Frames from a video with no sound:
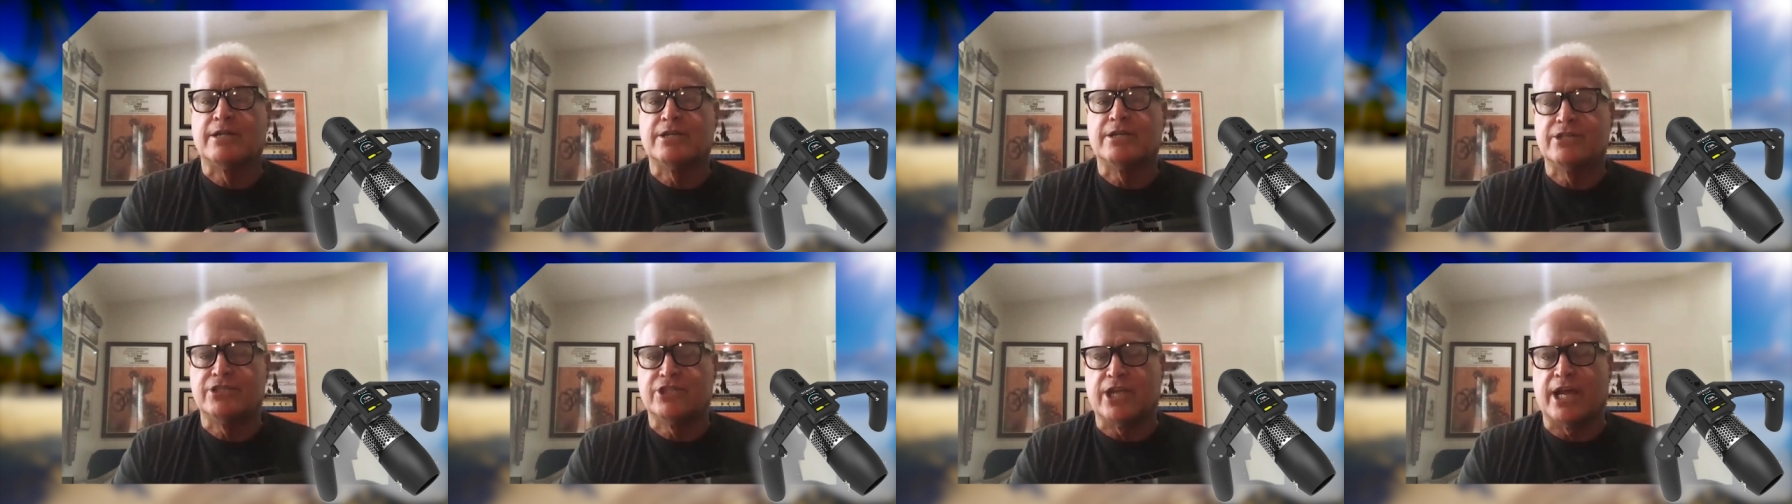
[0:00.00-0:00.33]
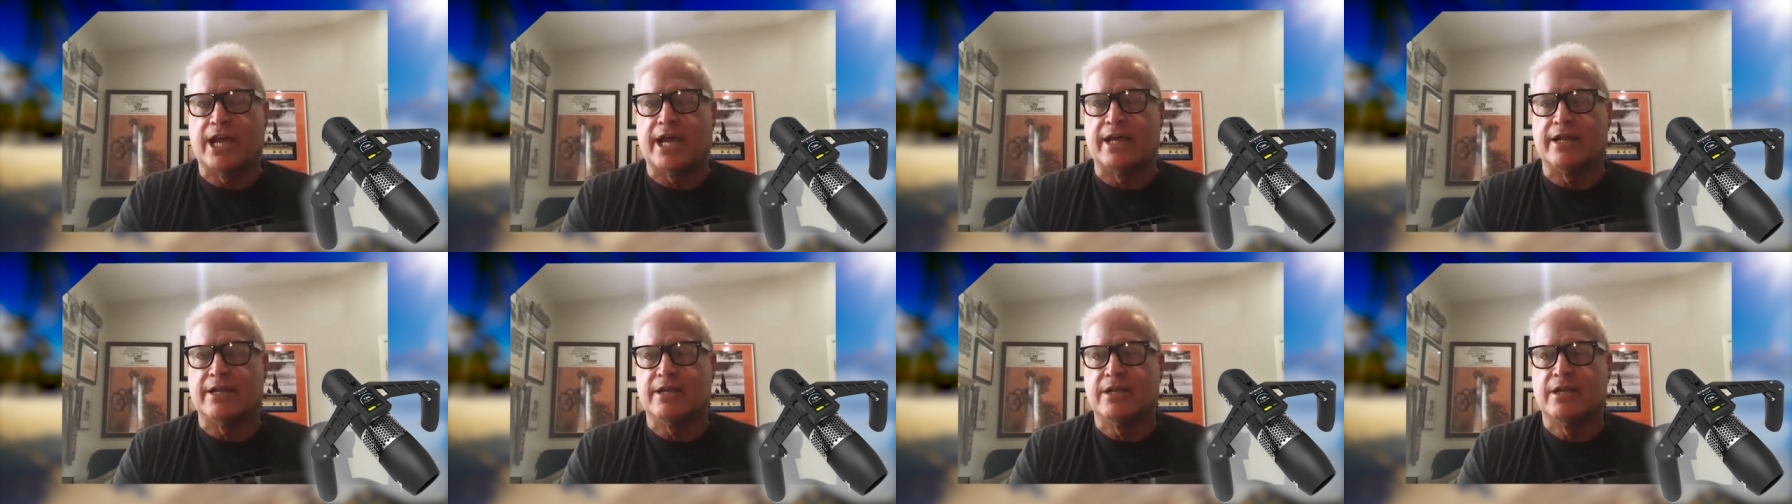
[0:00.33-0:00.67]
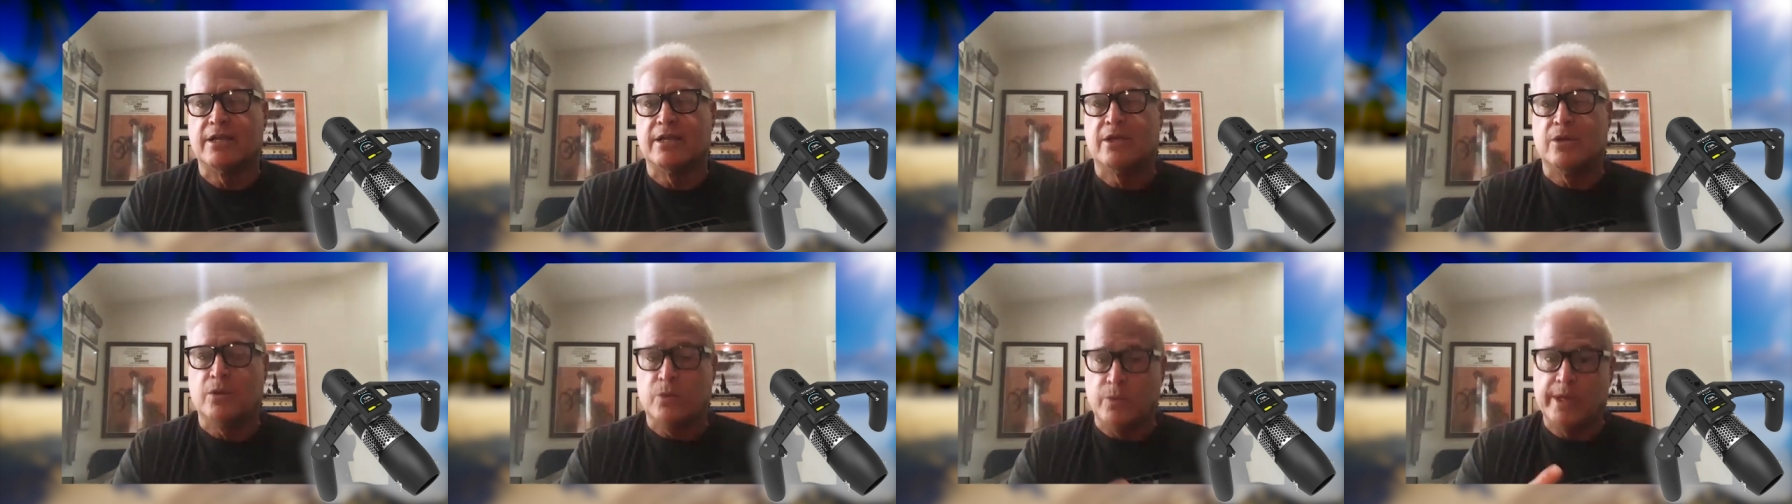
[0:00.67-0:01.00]
jet.
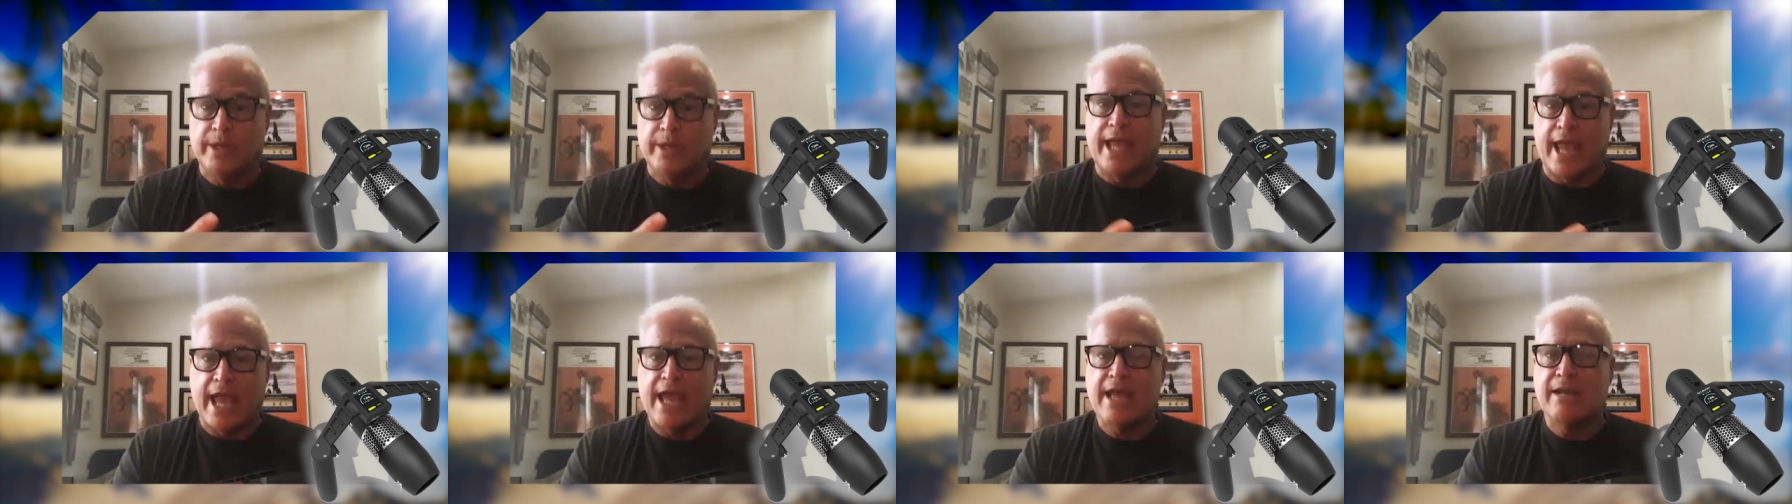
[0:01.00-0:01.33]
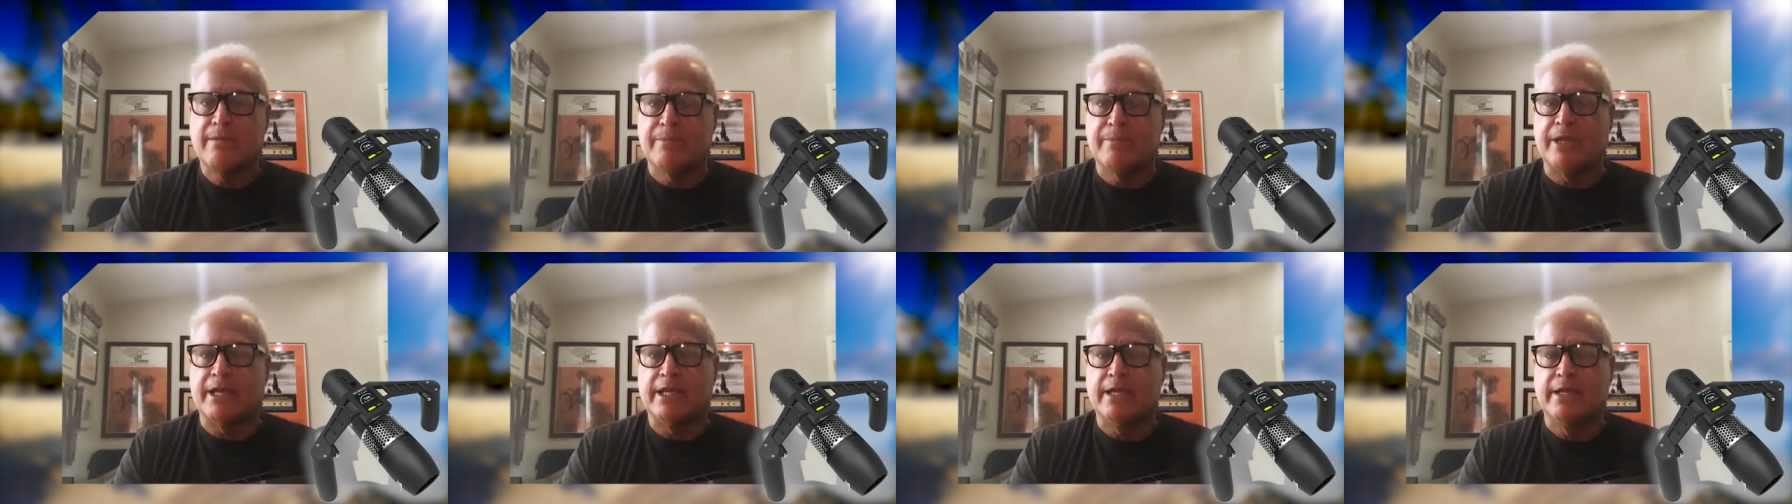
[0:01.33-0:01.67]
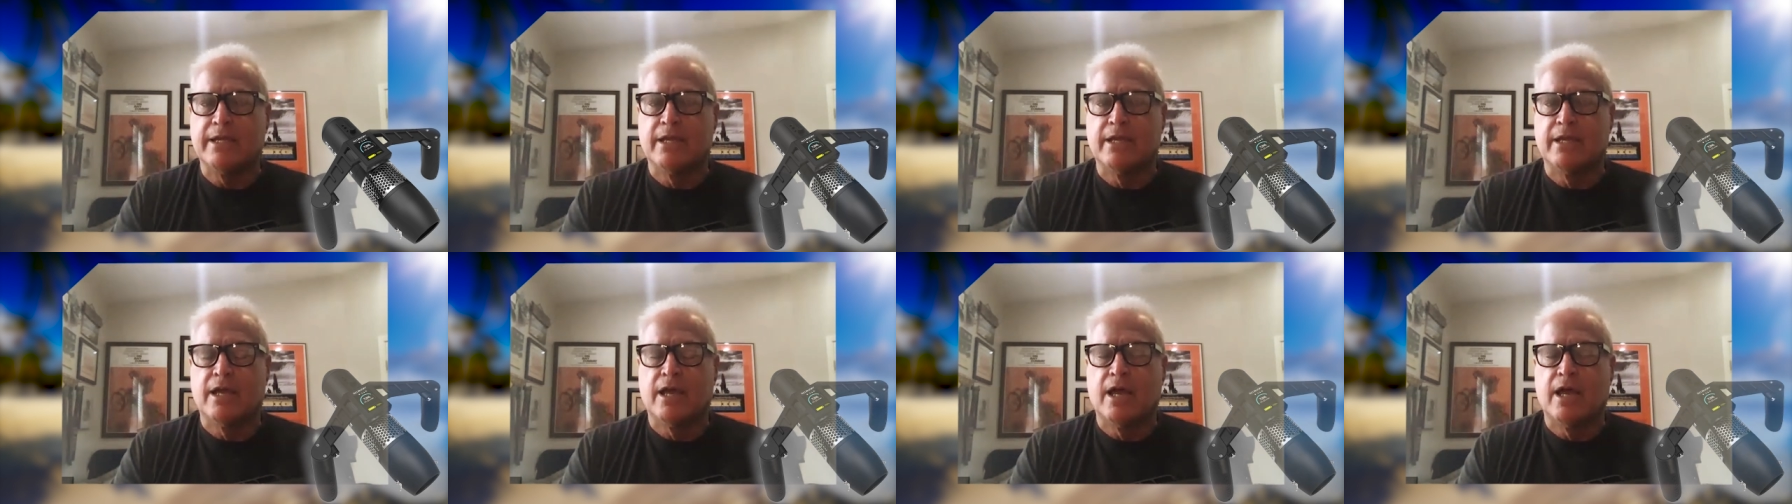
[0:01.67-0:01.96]
We can be,